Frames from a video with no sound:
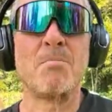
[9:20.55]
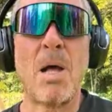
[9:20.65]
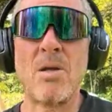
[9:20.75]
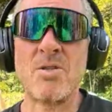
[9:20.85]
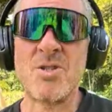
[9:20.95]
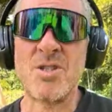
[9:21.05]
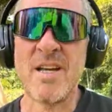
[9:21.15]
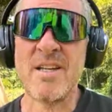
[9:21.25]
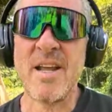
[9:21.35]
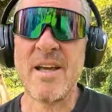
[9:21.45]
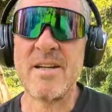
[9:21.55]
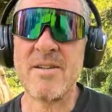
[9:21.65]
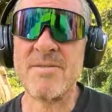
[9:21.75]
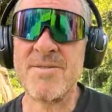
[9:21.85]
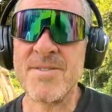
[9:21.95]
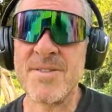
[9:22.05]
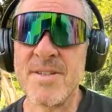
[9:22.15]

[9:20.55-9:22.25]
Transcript: pulse chain native